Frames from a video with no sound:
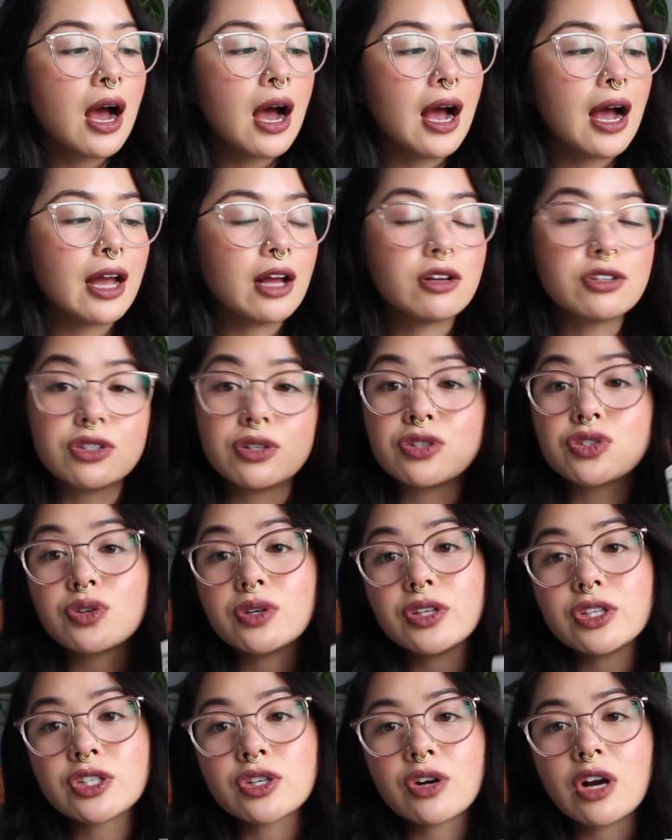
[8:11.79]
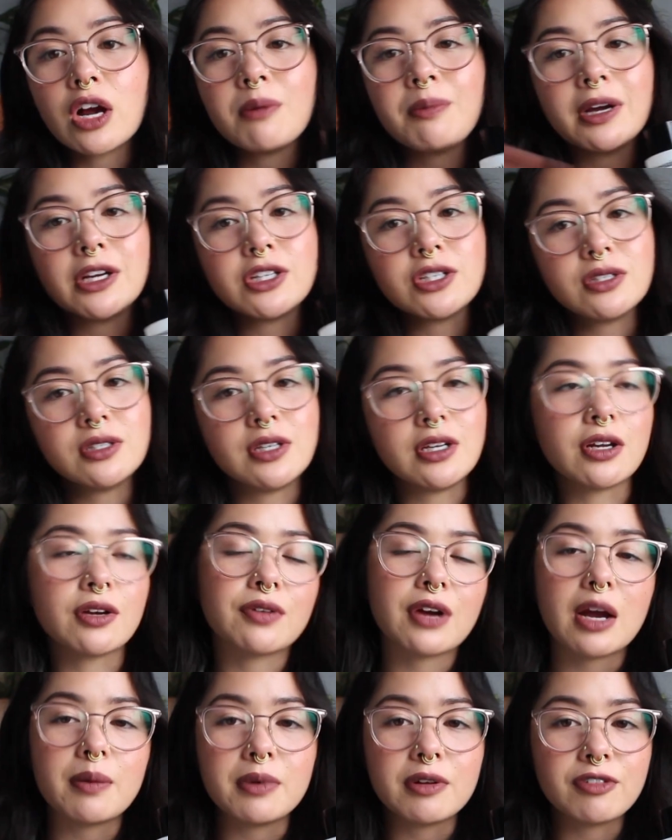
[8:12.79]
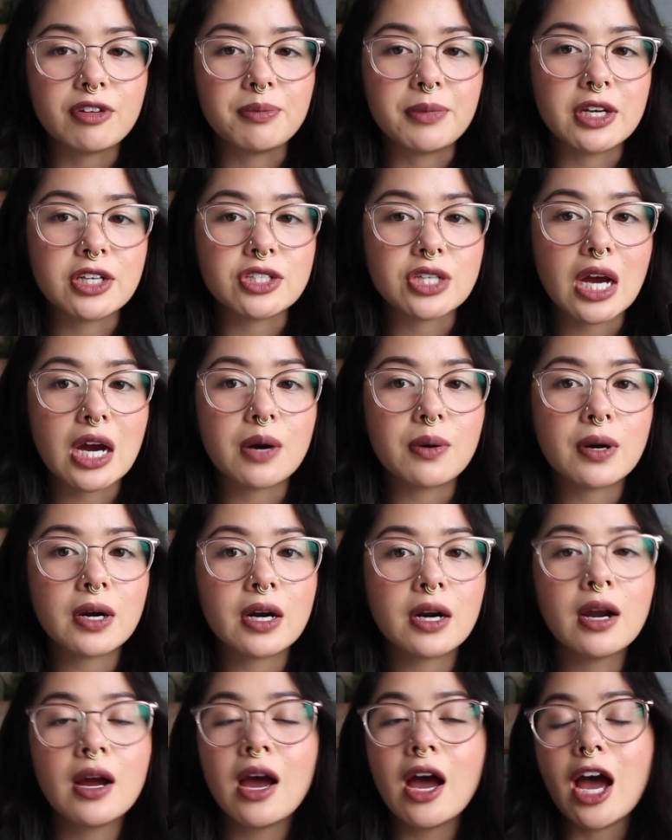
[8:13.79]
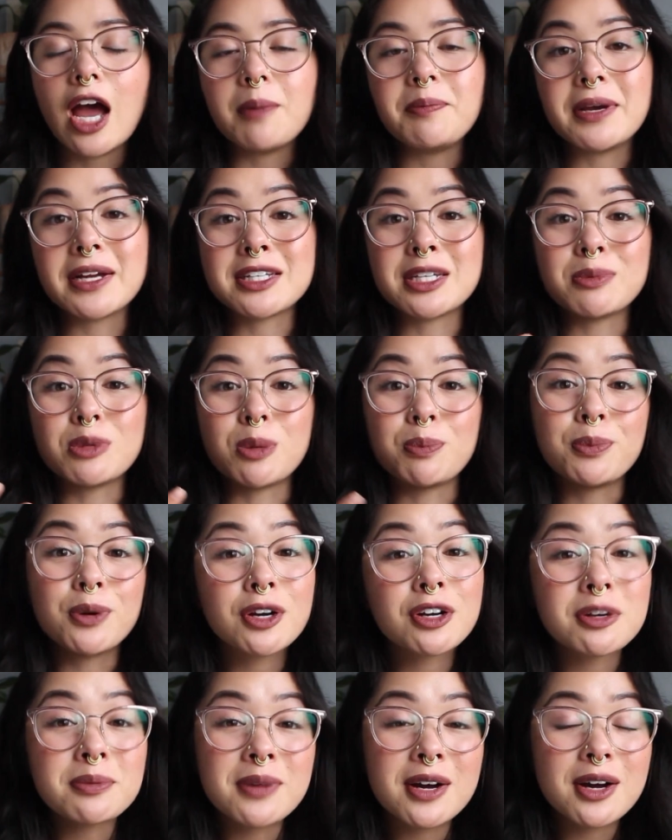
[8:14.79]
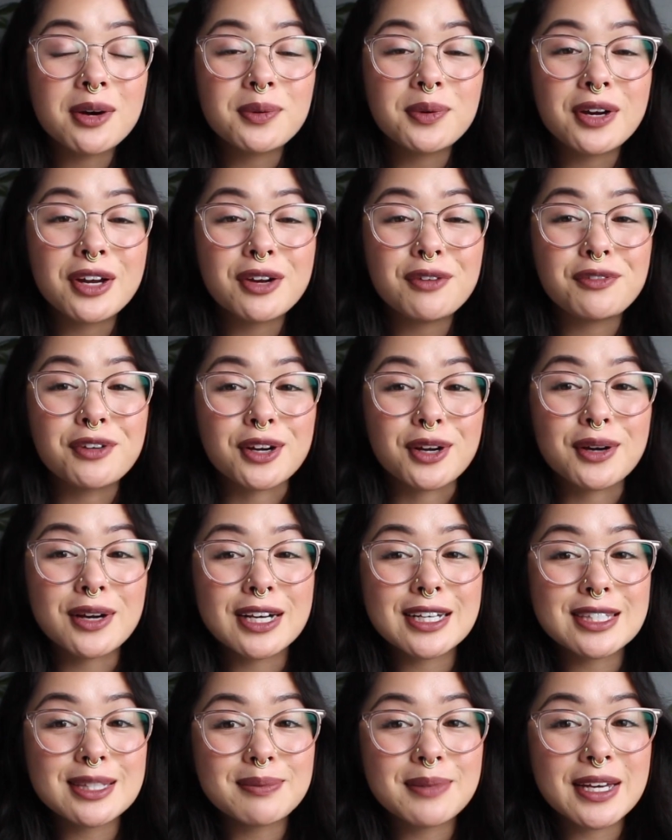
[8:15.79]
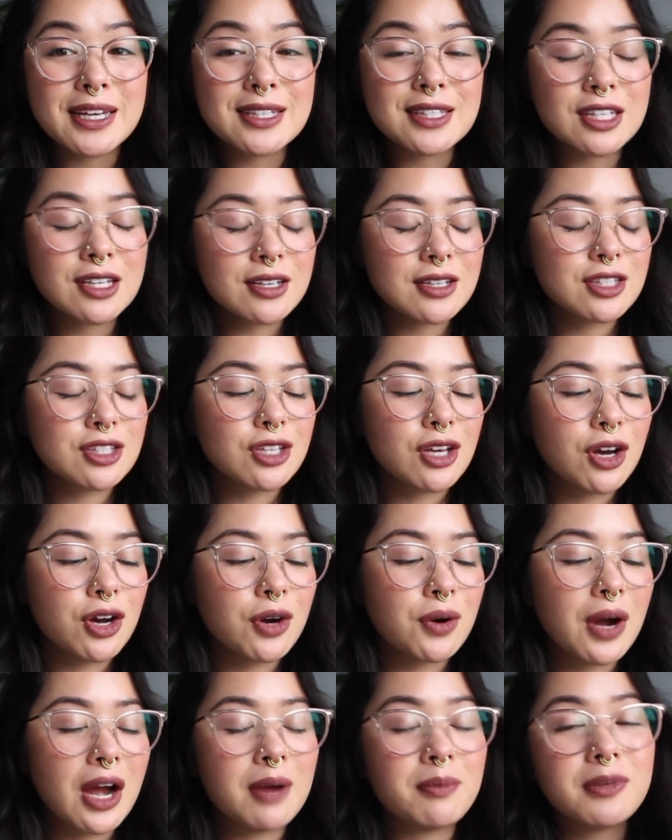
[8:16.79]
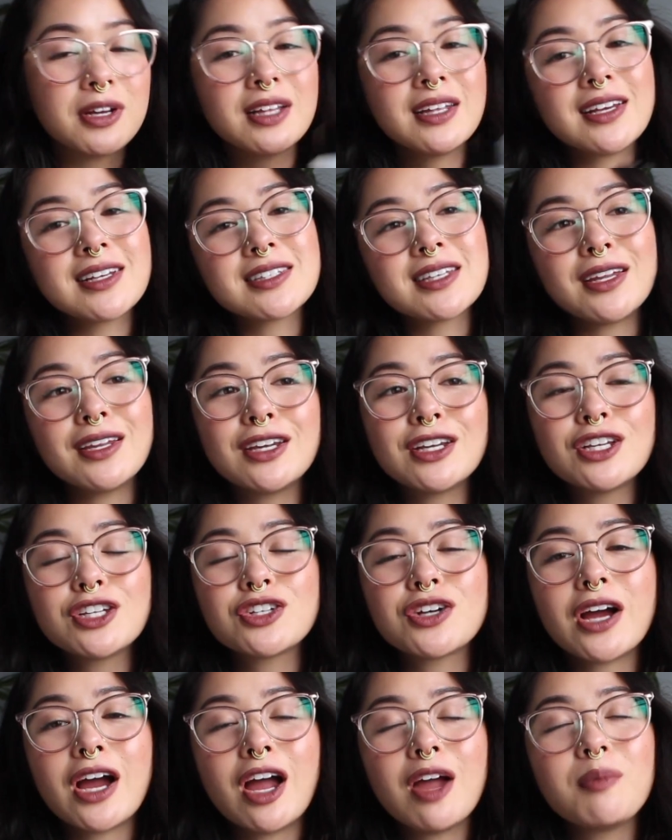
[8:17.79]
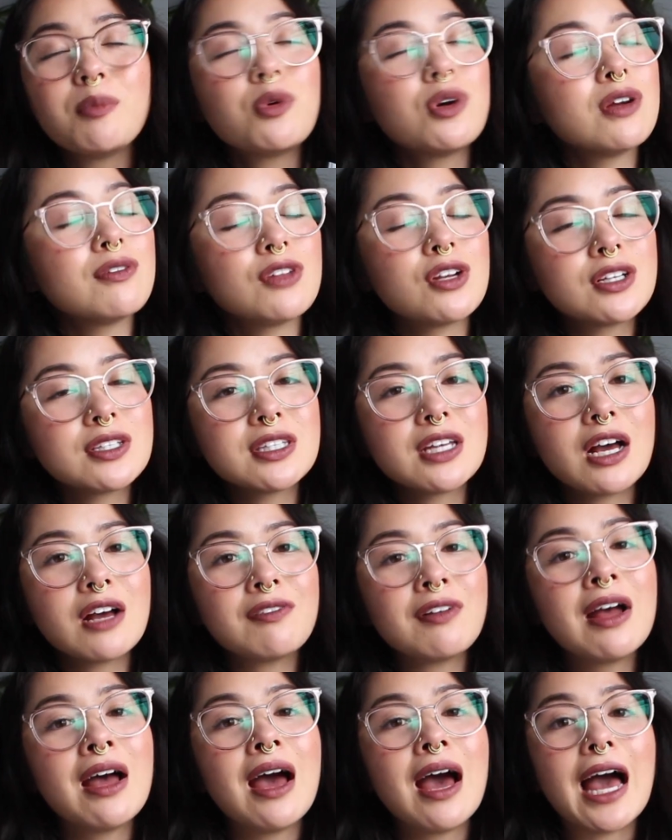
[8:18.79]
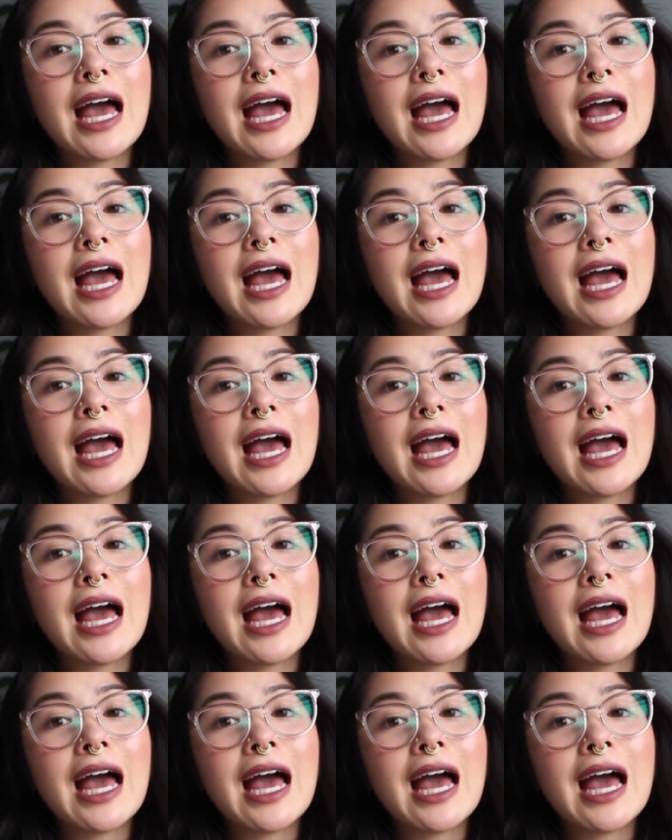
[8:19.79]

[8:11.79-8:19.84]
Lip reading: I also enjoy the scrub. I just didn't grab it for my shower. I picked up the bergamot one for Christmas, so I'm really excited to try more of their stuff.